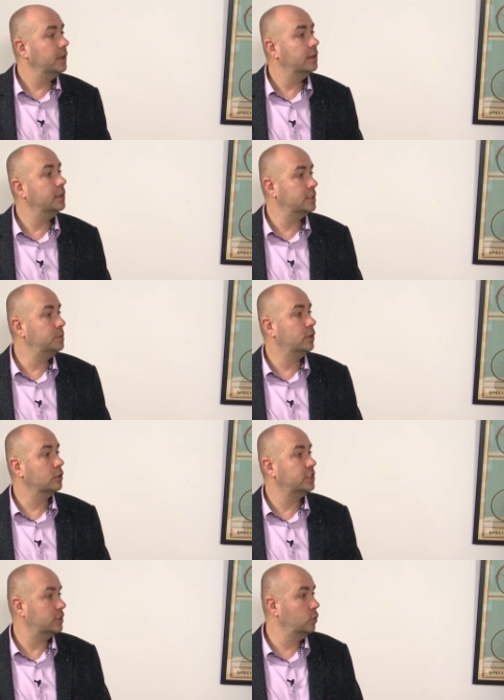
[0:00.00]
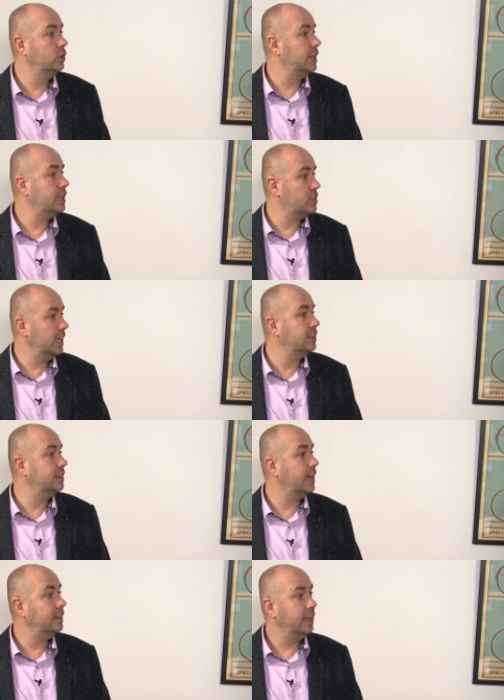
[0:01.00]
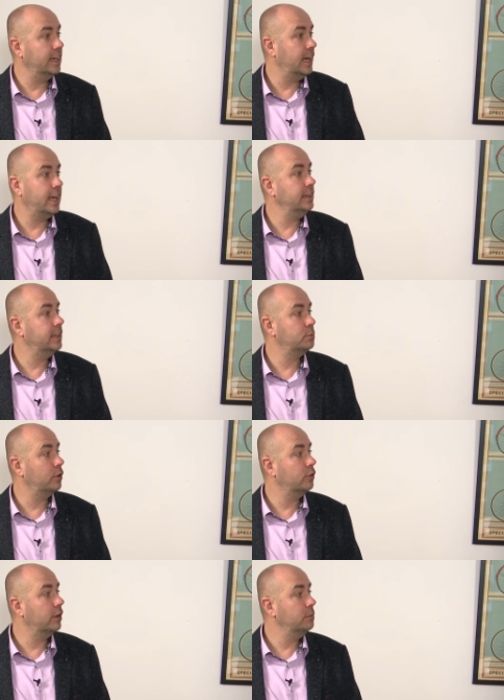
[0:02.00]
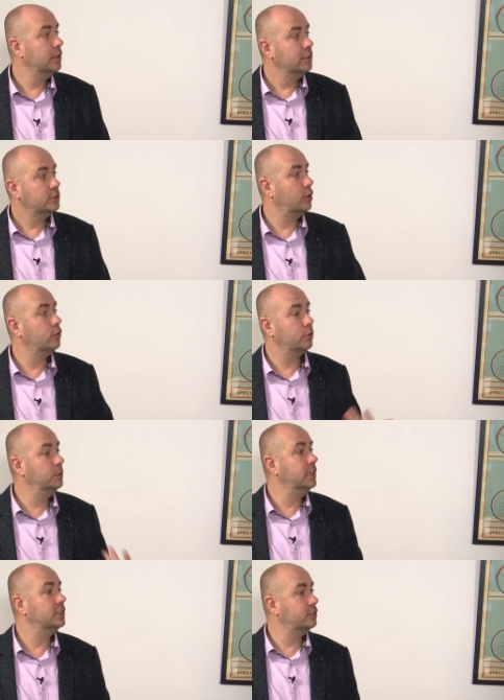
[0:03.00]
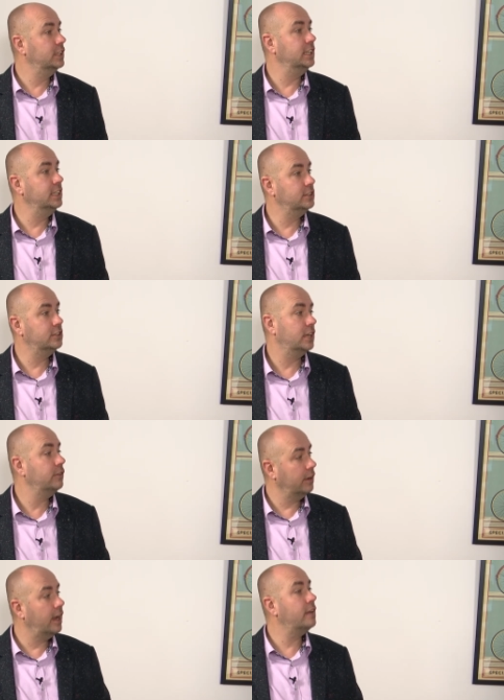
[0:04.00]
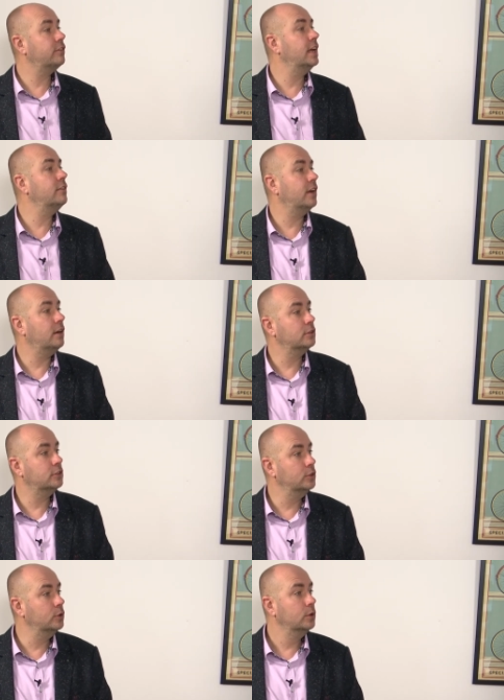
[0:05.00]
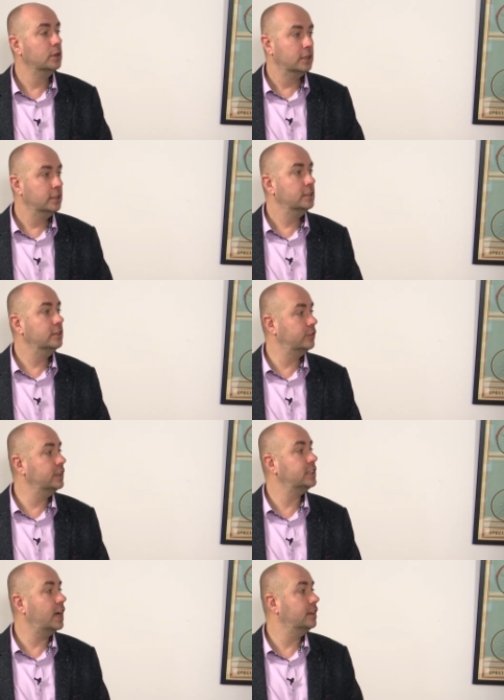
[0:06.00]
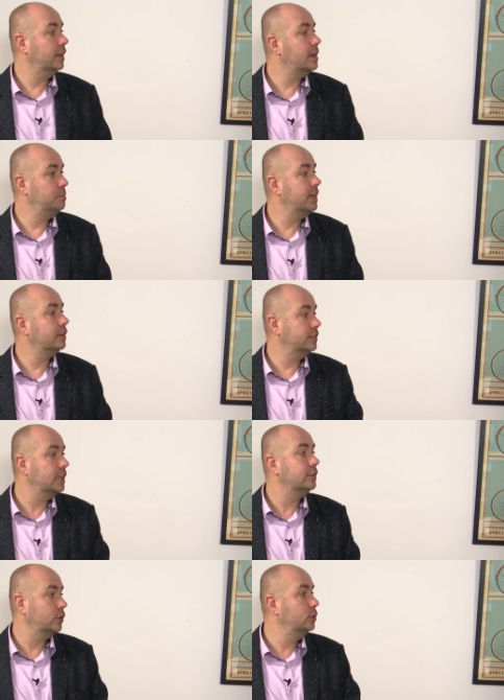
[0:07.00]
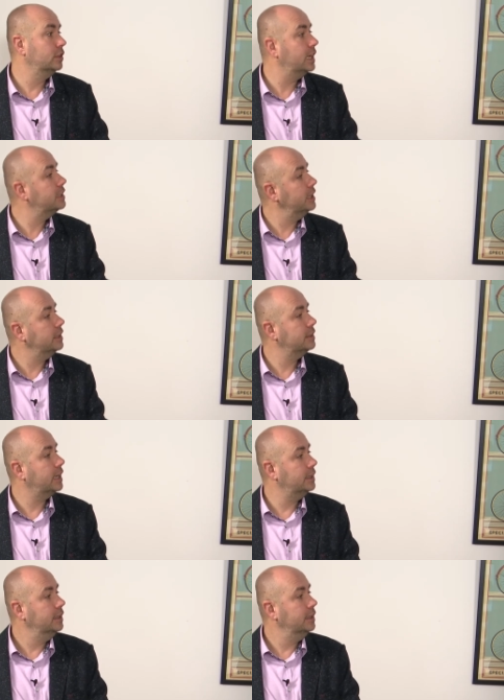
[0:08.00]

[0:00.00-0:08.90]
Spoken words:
And that's because there's goede tijden, slechte tijden, and I hate that program. So for me, it's really easy to say, well, I have a half hour to do the things I like better than goede tijden, slechte tijden.